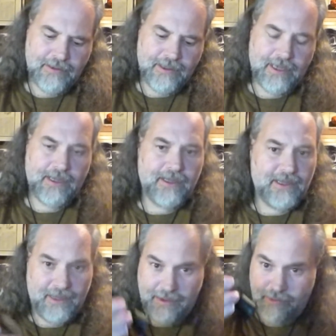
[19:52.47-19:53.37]
Yeah,
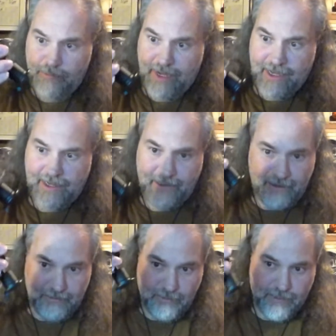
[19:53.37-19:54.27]
I'm
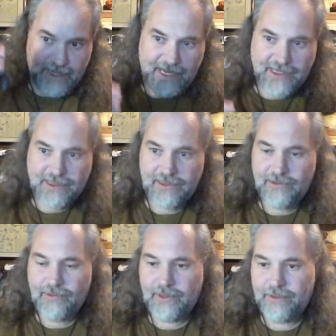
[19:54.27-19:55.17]
gonna buy Action
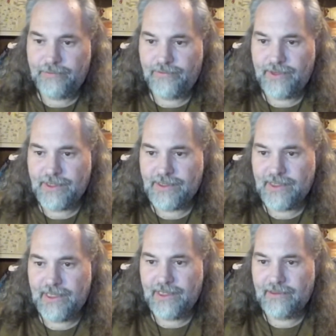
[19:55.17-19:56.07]
2 clips for this
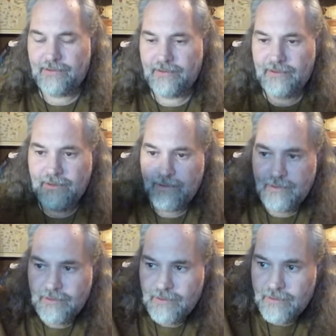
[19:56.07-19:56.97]
thing.
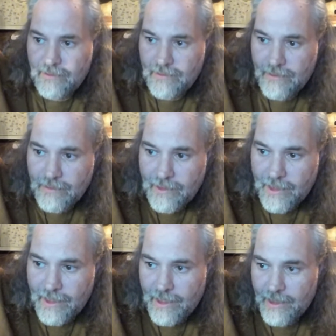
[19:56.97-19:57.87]

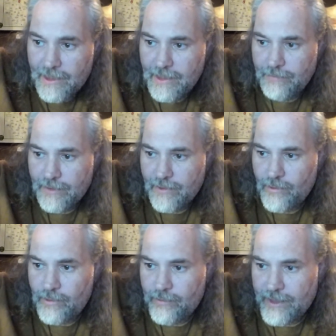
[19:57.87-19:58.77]
and keep it
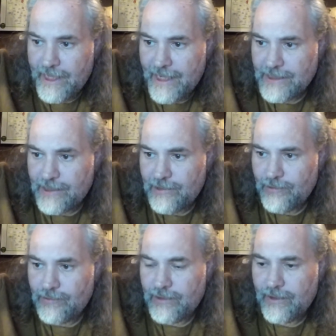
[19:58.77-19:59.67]
going with the Action
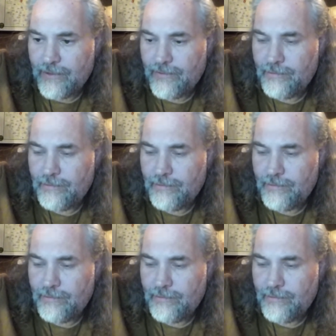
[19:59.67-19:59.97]
2 stuff.